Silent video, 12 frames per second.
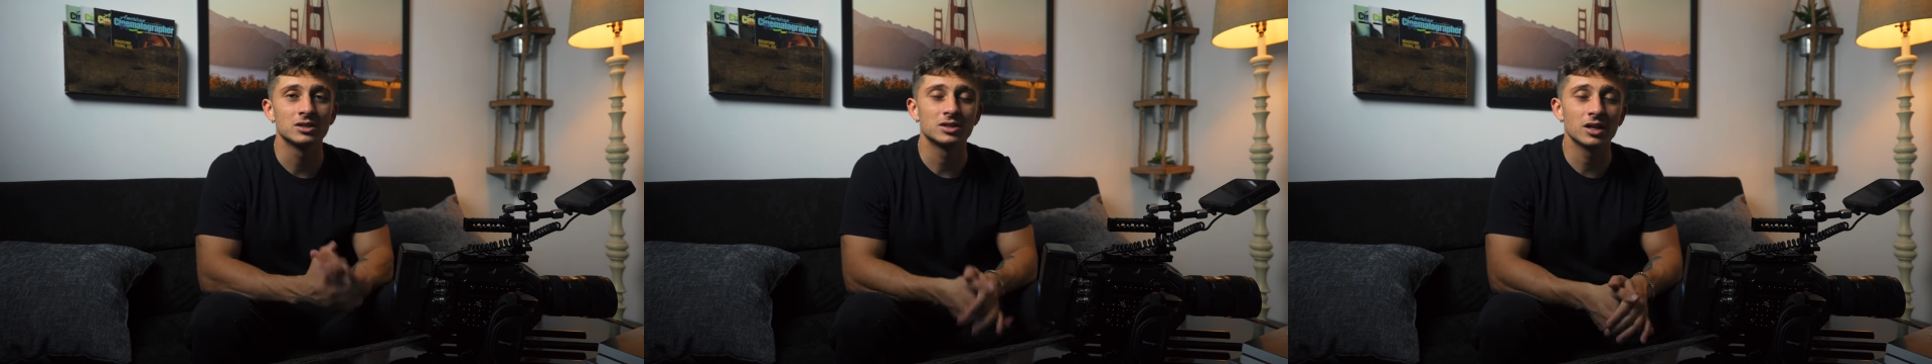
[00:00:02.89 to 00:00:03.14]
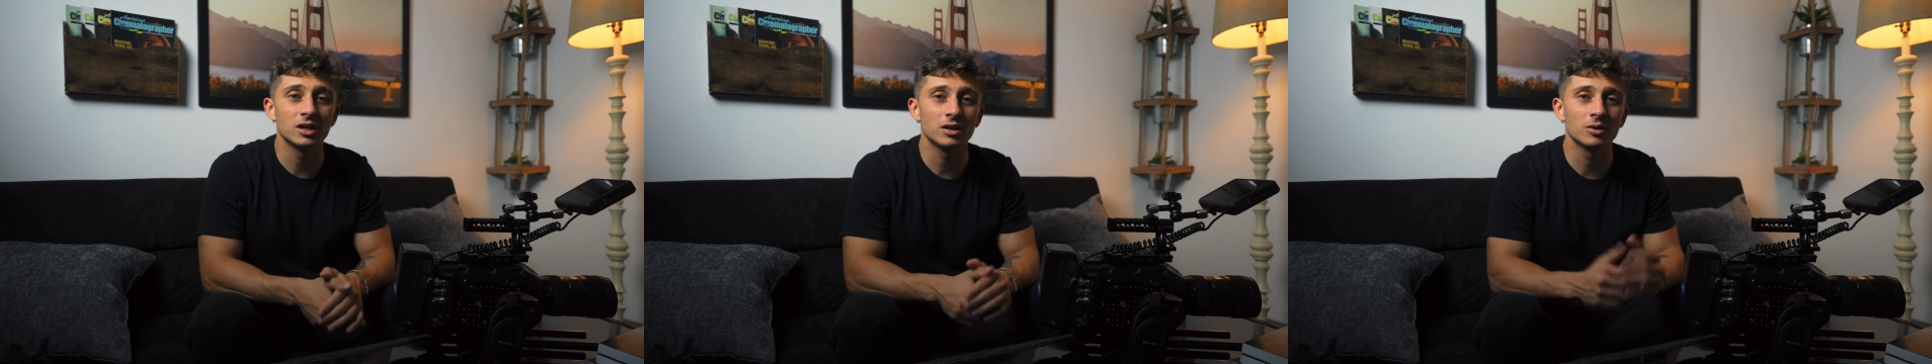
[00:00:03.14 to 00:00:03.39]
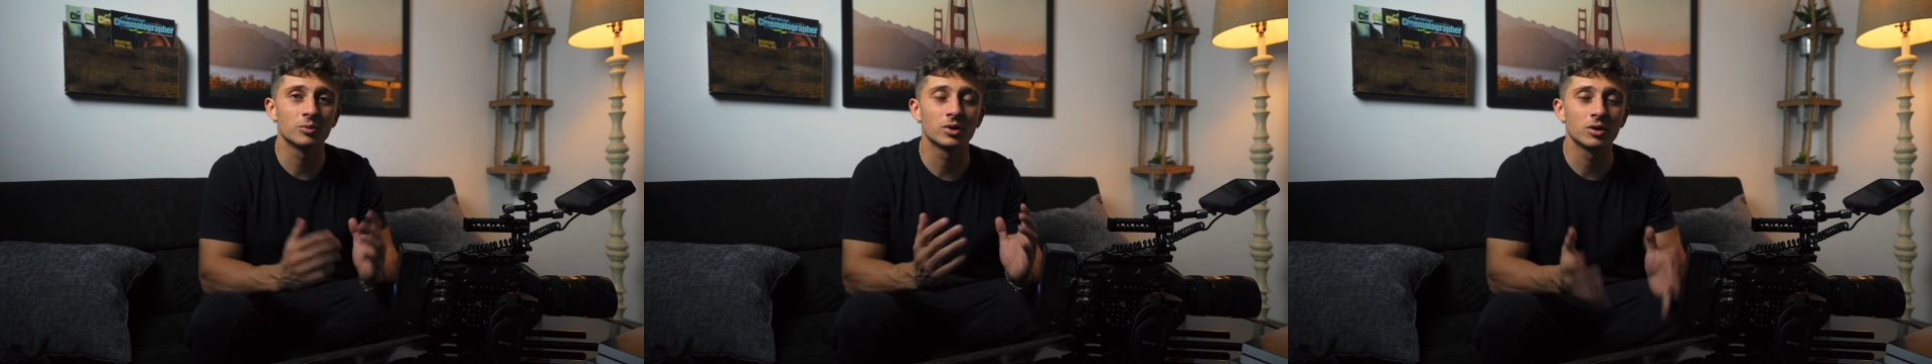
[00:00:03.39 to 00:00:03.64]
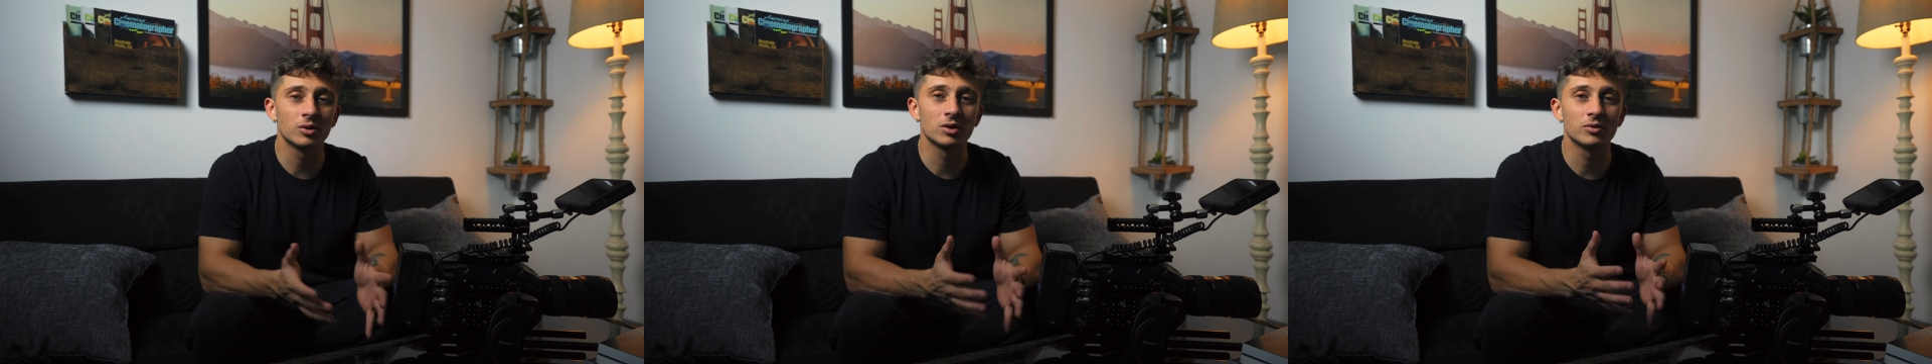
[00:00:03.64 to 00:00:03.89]
Today,
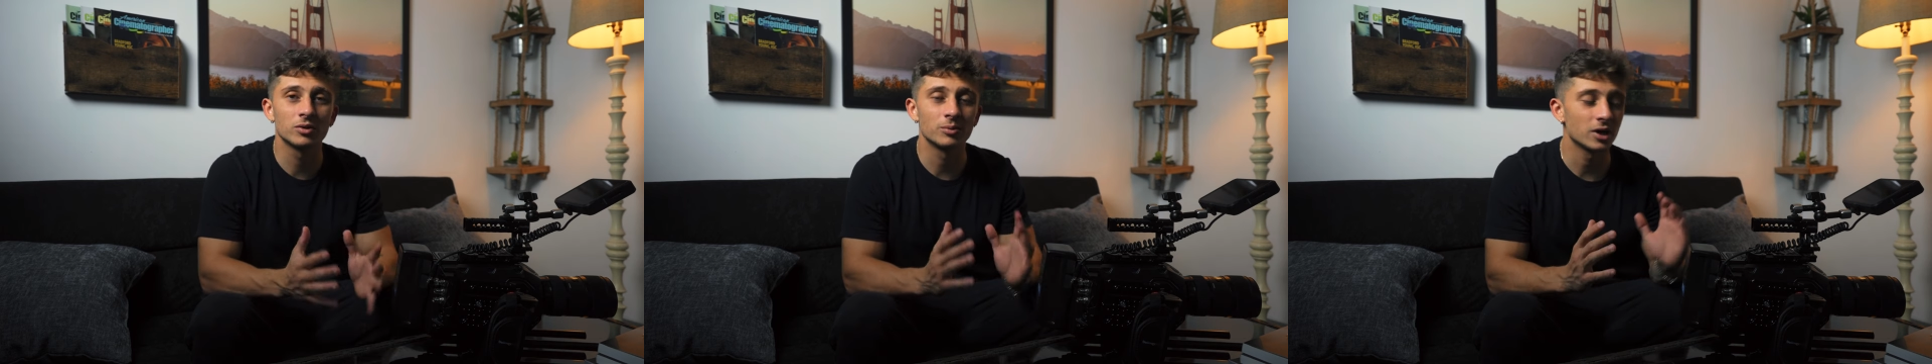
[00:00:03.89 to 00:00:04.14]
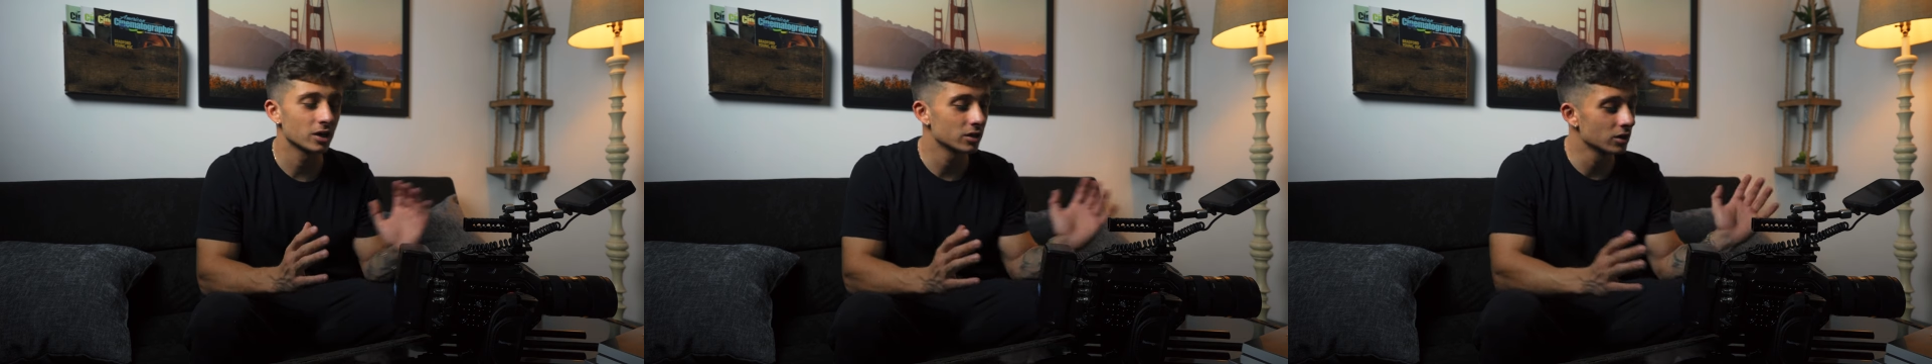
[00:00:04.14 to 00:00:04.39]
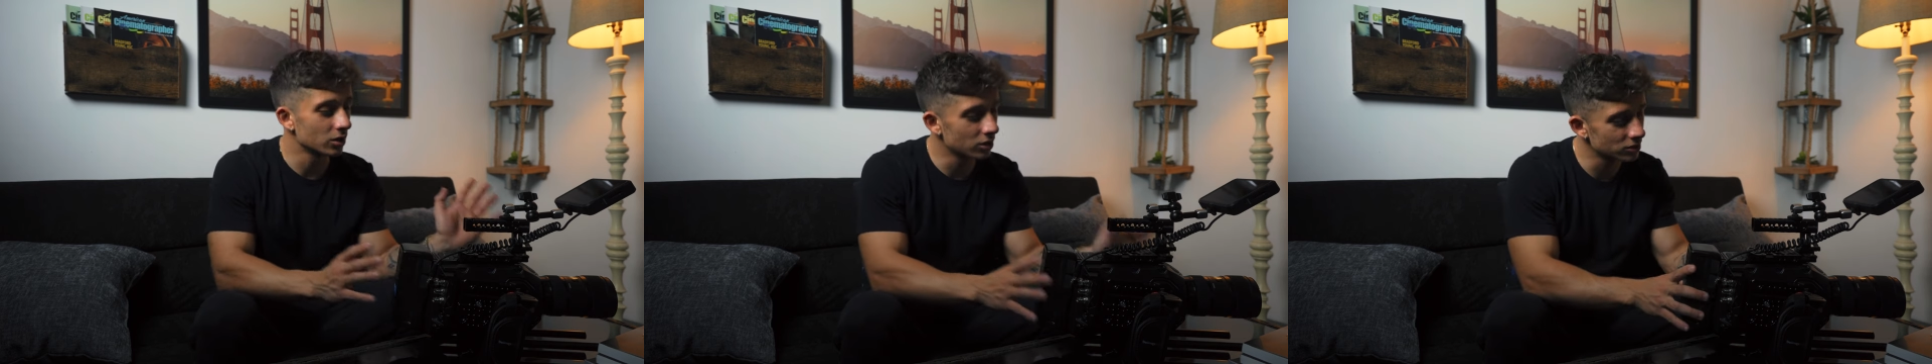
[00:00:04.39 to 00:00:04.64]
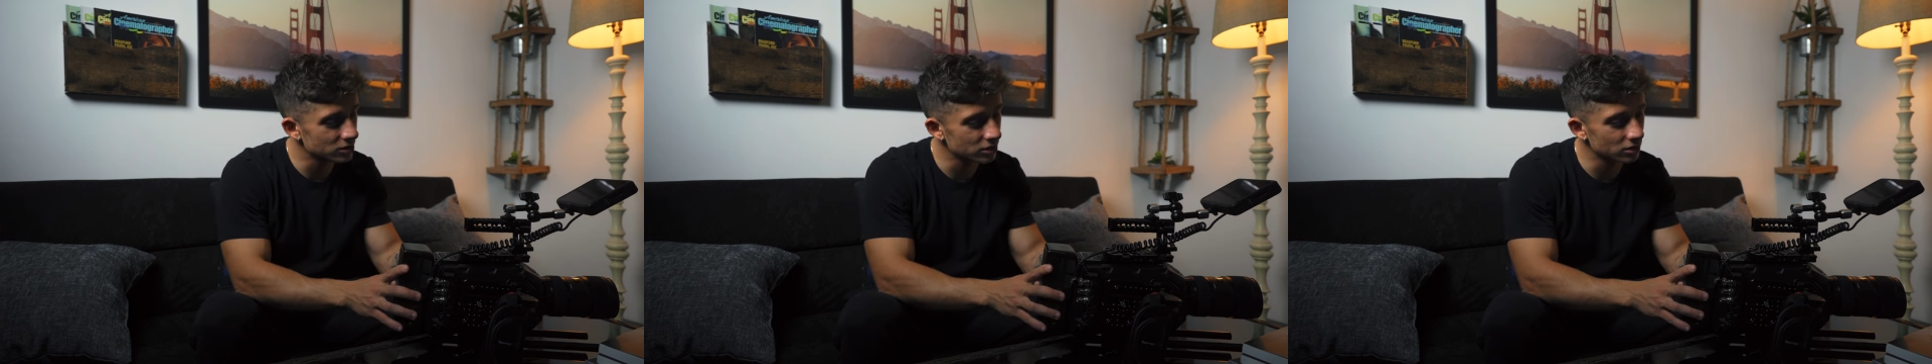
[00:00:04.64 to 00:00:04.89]
we're going over my
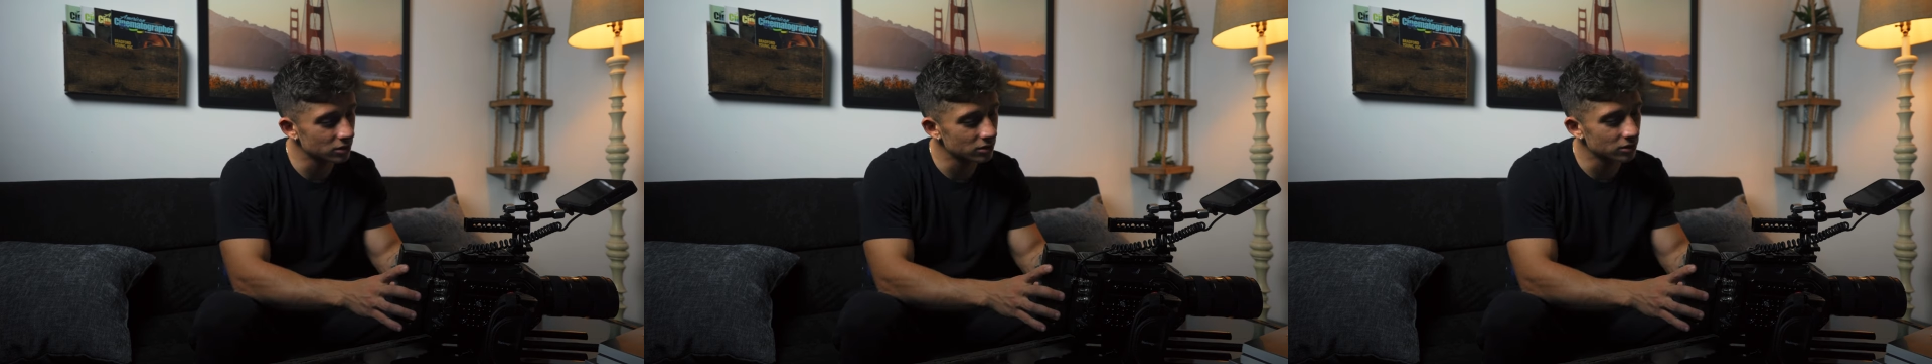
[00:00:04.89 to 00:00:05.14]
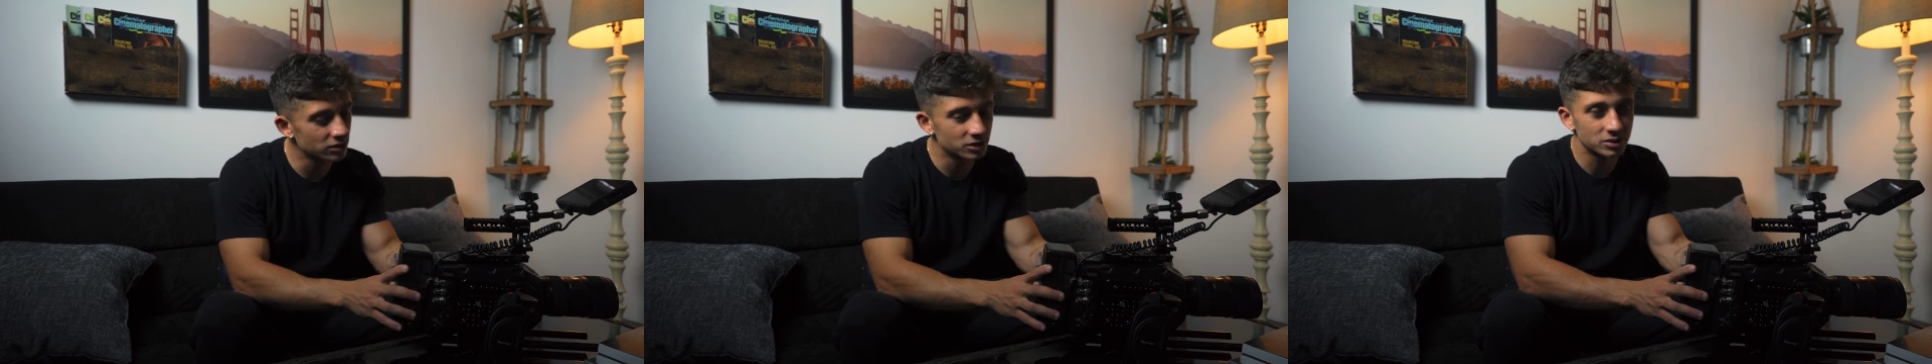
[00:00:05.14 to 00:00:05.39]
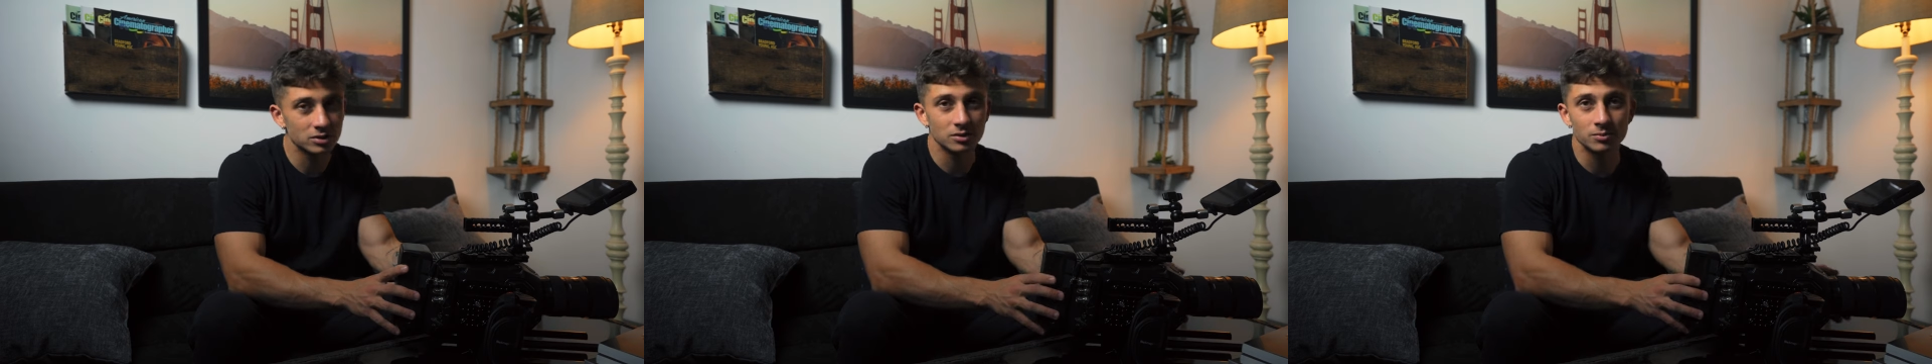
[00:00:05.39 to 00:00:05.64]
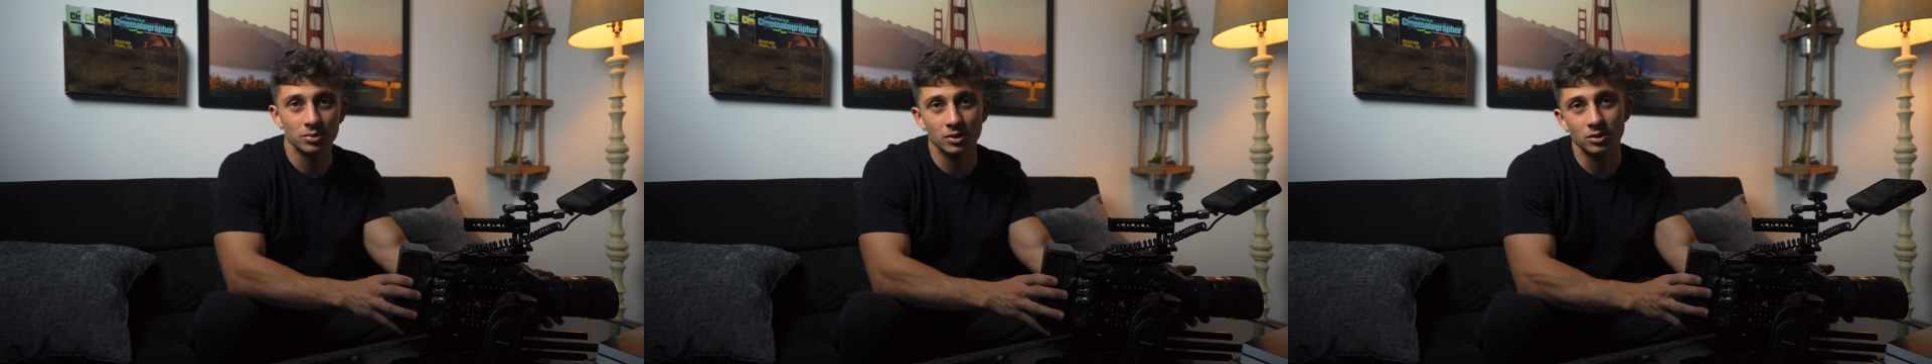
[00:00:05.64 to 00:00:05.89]
Ursa, this
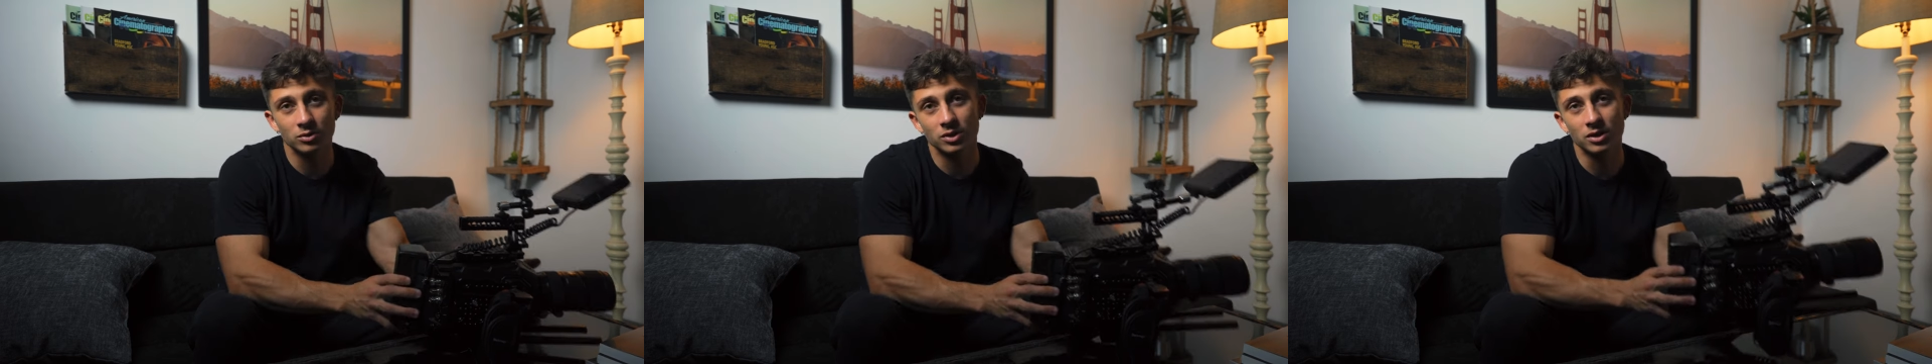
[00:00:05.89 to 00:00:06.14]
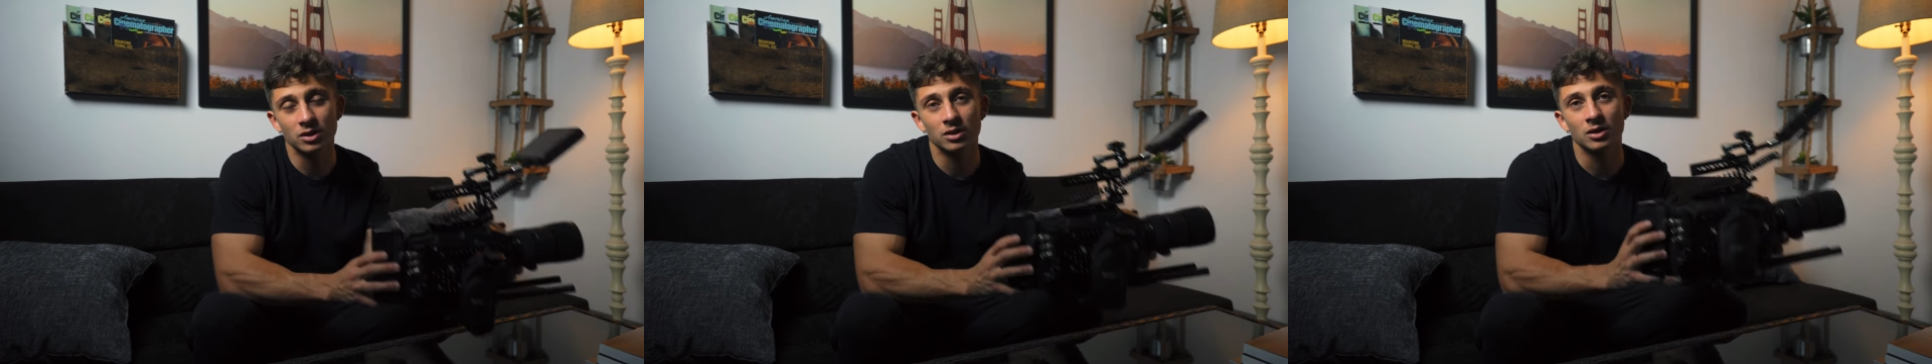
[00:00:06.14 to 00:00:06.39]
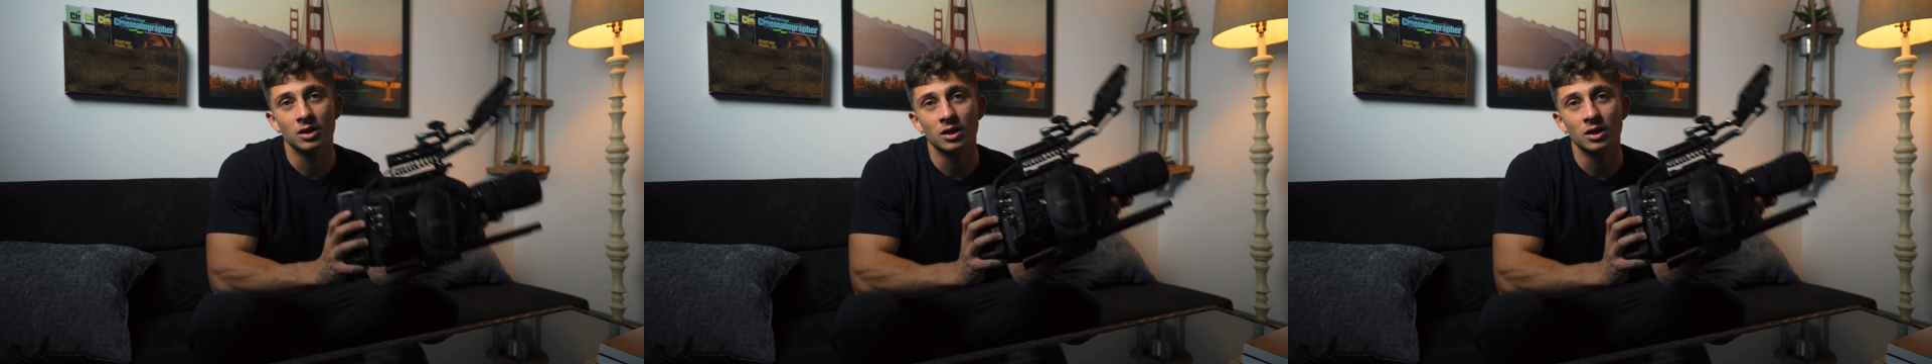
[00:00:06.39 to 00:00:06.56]
beauty